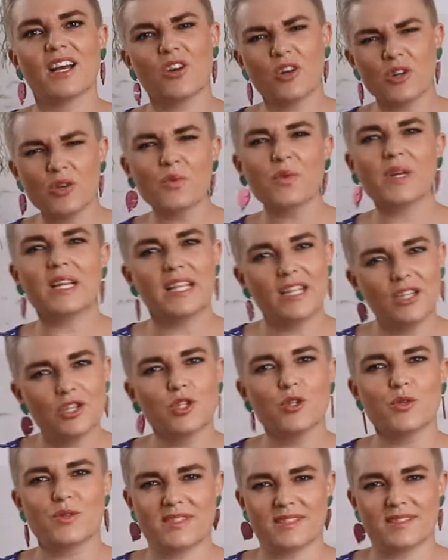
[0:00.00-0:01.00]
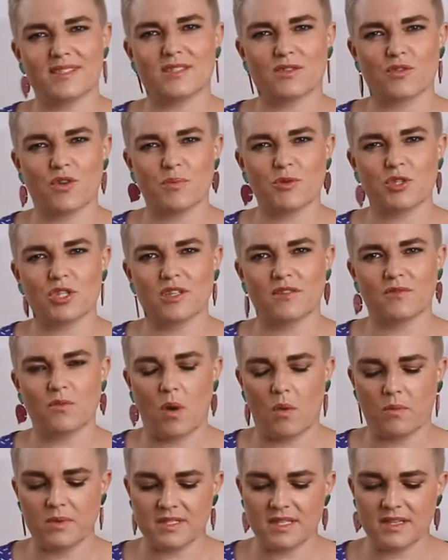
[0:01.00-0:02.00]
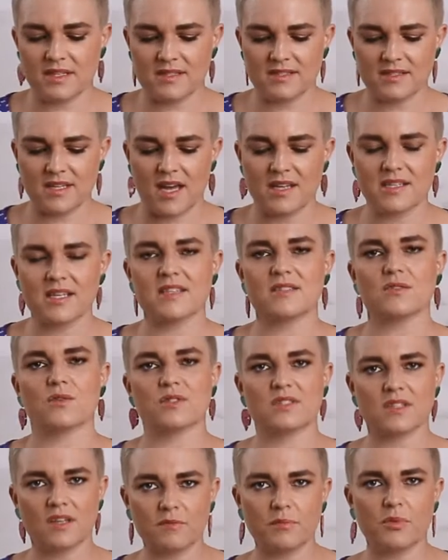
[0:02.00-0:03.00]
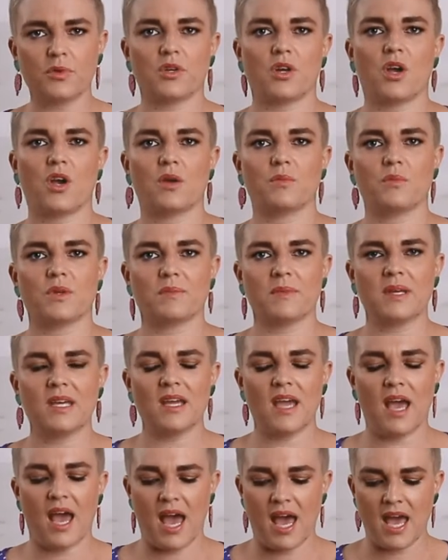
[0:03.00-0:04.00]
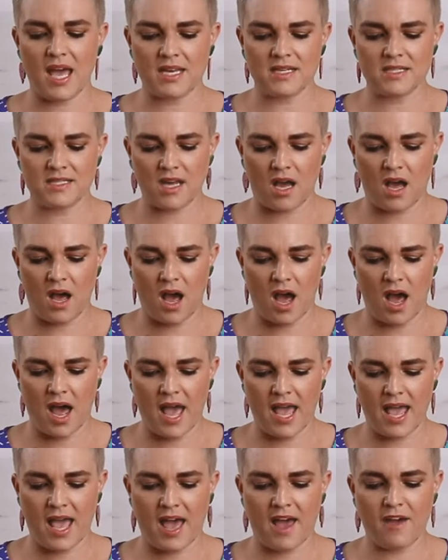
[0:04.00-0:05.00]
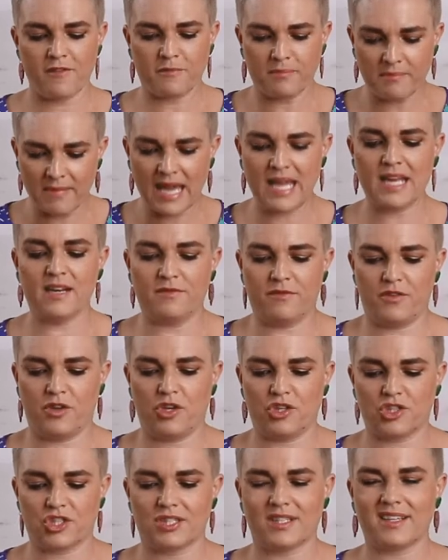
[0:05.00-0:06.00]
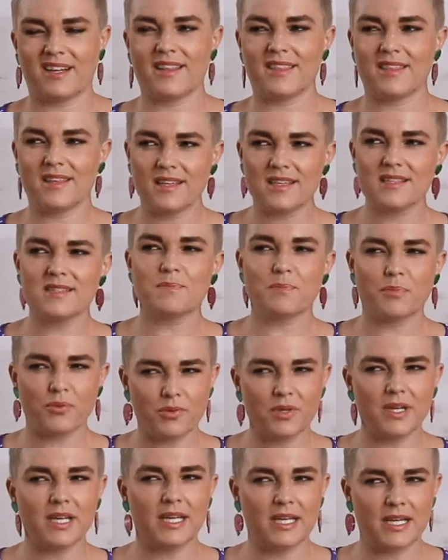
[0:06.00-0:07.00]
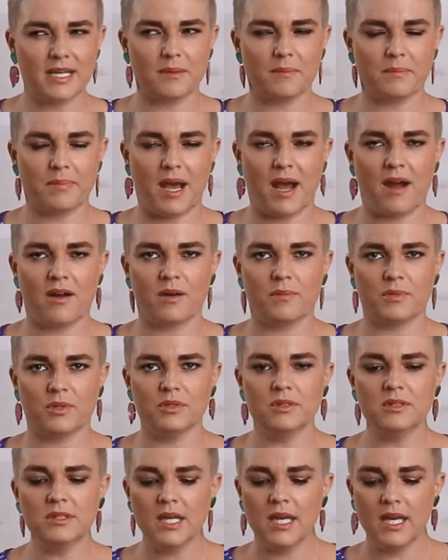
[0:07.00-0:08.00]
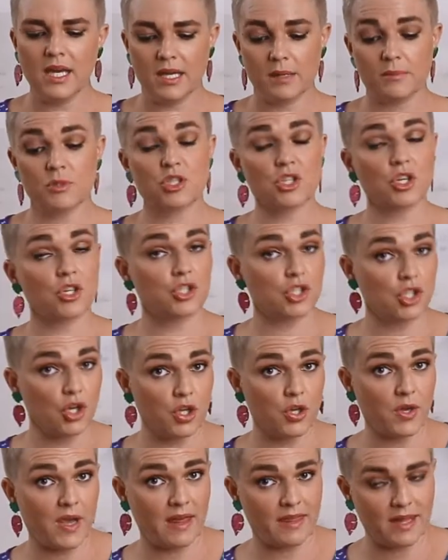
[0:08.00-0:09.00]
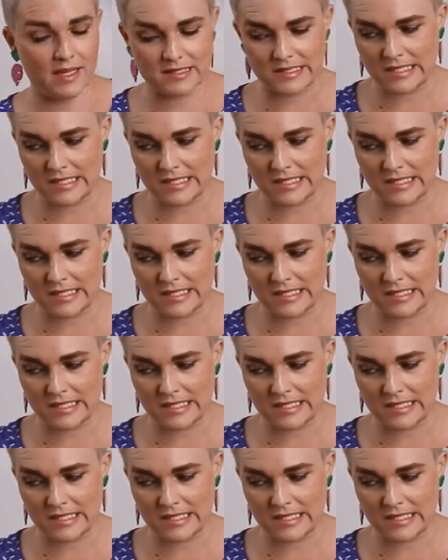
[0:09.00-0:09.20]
got a really loose description of what was in this satay sauce, and I've brought it home with me, and I have made a version that I think is pretty comparable. I'm going to show you how that's